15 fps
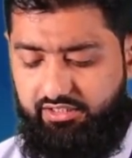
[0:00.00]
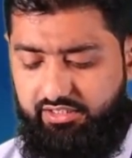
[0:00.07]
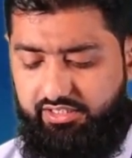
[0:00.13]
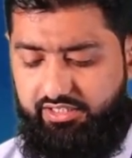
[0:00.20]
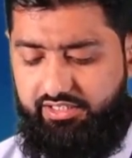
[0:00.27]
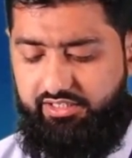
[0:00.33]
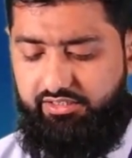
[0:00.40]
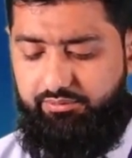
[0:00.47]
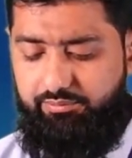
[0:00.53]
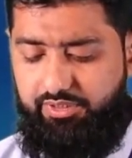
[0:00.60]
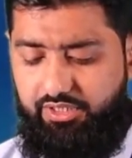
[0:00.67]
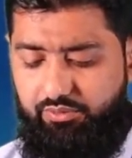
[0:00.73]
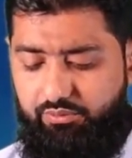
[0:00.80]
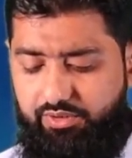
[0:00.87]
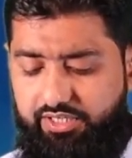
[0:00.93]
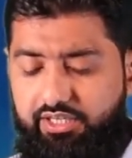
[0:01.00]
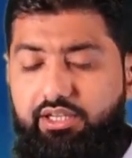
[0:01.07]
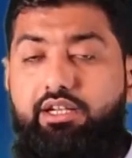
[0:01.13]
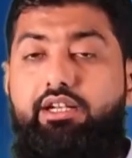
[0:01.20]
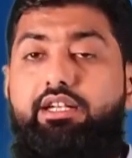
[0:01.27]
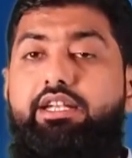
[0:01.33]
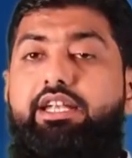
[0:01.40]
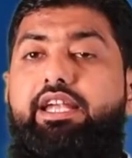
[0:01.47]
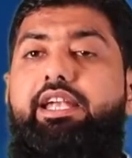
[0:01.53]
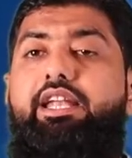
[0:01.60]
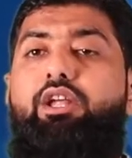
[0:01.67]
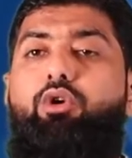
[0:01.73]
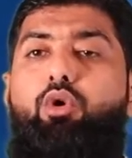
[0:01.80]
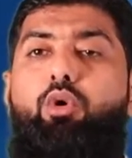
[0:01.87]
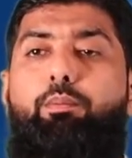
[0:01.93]
in between
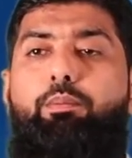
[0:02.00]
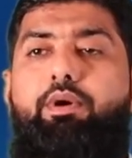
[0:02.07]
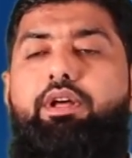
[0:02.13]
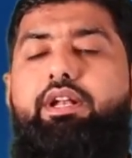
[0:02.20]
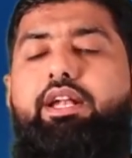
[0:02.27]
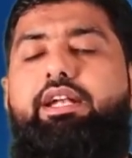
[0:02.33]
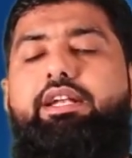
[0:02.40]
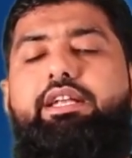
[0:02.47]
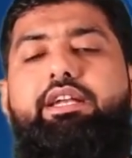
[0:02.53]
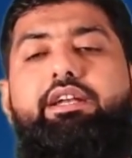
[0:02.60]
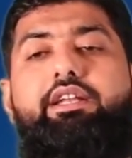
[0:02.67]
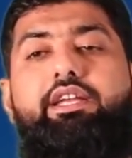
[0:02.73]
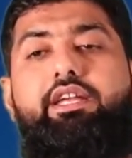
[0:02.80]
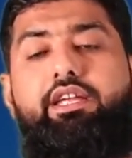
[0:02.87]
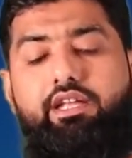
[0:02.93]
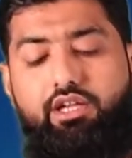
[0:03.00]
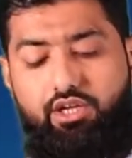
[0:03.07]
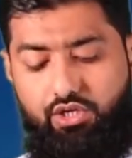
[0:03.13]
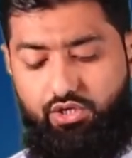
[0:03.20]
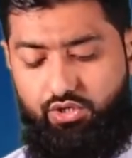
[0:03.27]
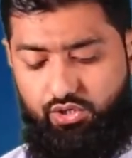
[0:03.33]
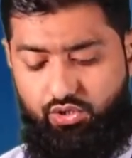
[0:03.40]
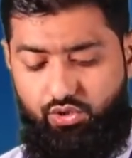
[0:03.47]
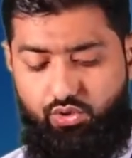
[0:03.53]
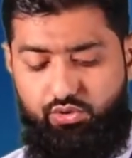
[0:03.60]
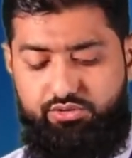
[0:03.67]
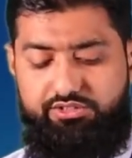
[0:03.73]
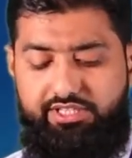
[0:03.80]
TD open and TD close.